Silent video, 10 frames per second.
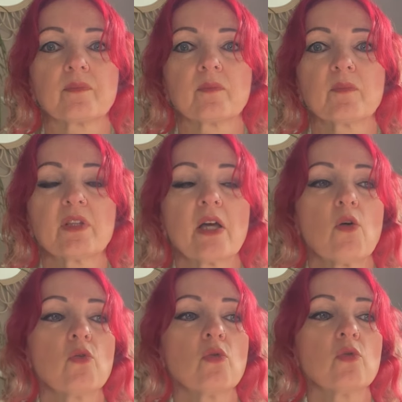But they're
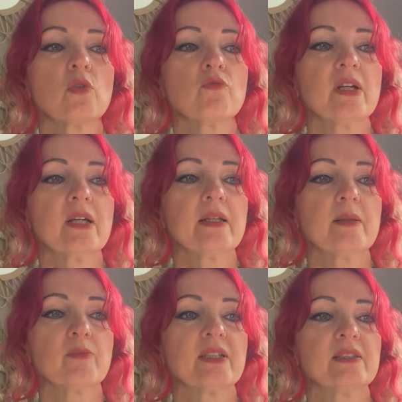all really
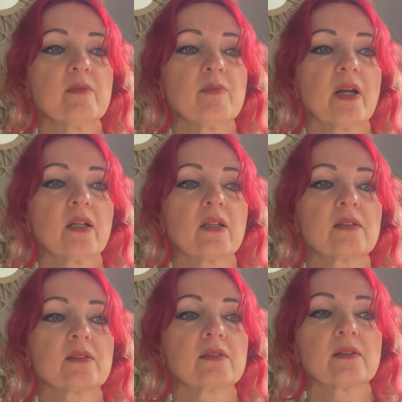pretty
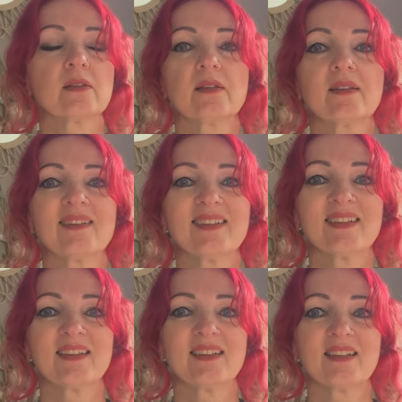pinks.
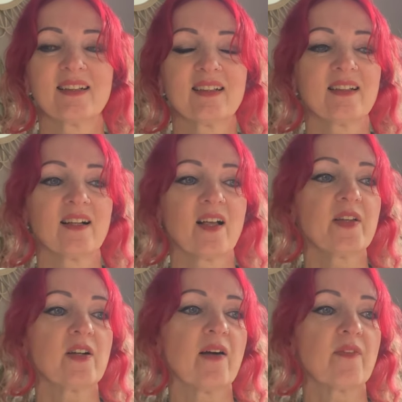I
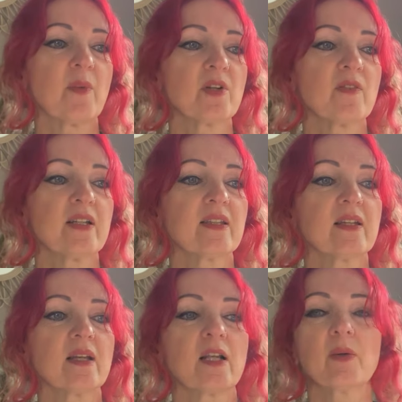think I have that one already, that
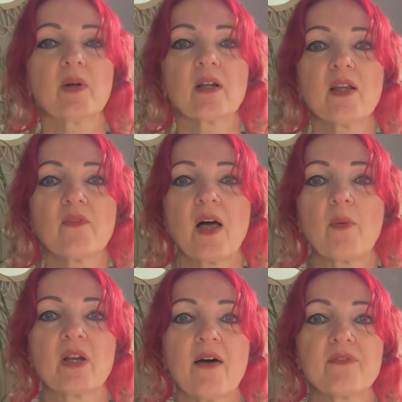yellow one. I love that
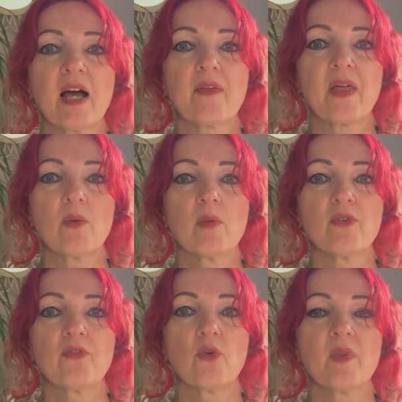one. I haven't had that one
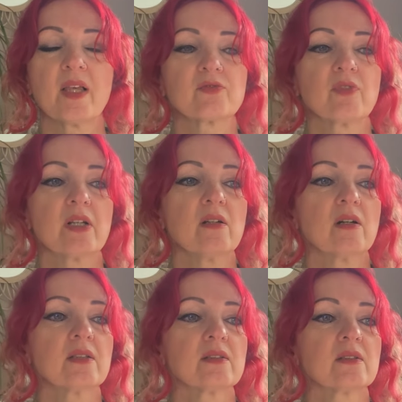before, and that's really
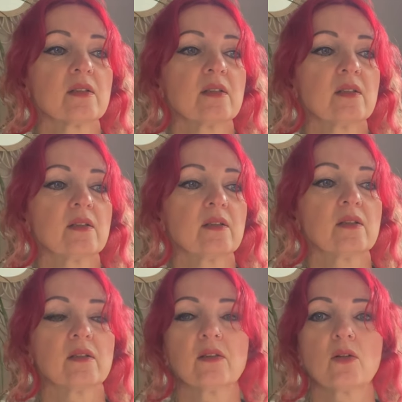nice.
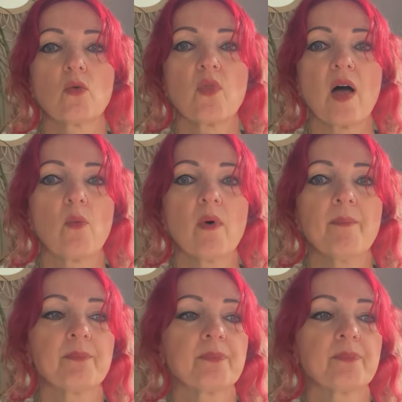Or that one.